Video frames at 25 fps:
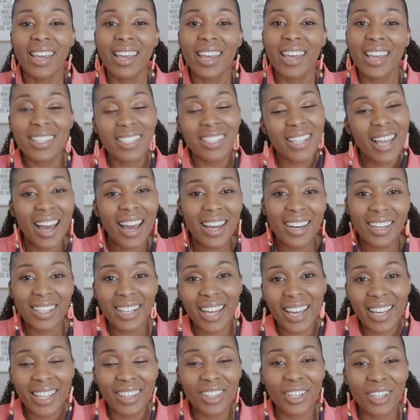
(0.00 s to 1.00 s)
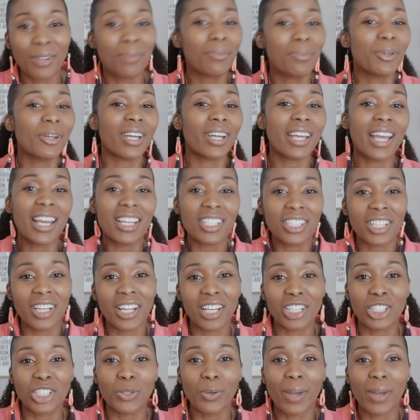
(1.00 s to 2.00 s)
It's kind of like the communication
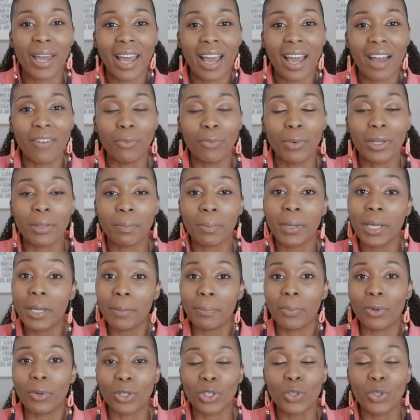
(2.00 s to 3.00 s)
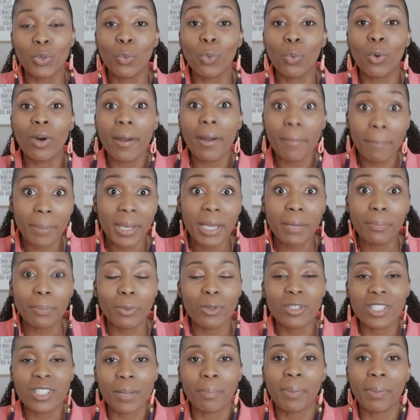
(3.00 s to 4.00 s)
that you have with people. You want
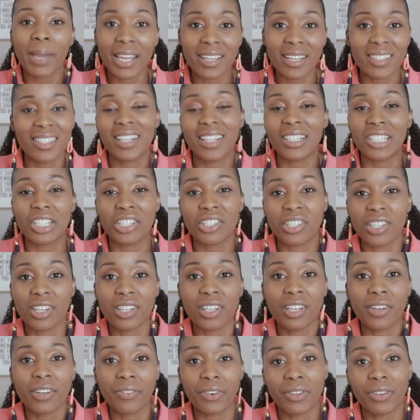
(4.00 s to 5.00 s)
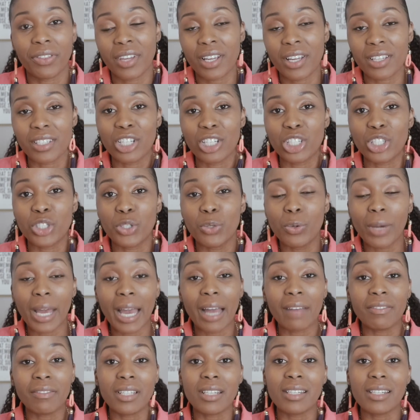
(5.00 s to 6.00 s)
people to pay attention to the different things that you
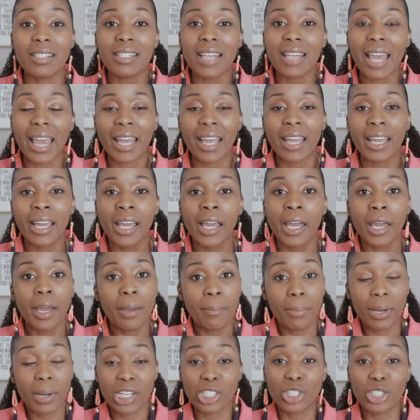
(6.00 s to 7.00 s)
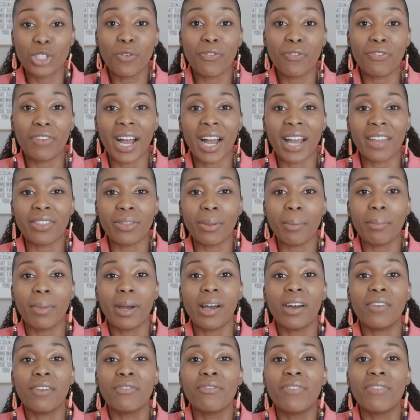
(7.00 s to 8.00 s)
have to say because because you find them
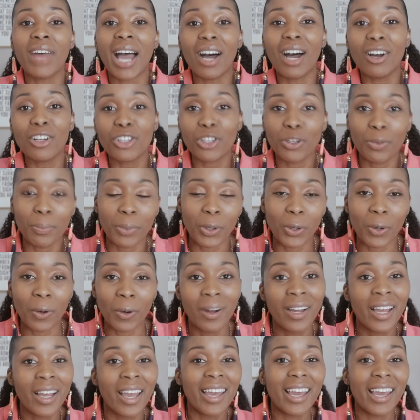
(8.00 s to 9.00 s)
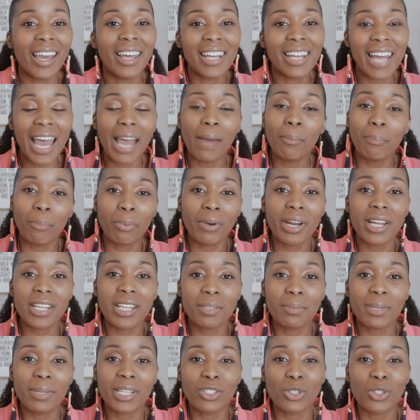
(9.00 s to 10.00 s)
valuable. And that
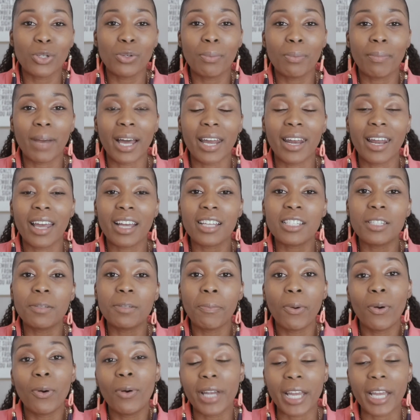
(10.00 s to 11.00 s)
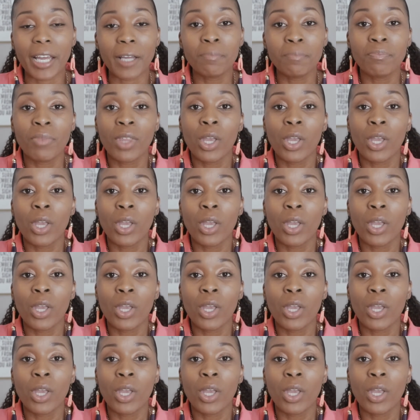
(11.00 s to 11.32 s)
brings me to my next point.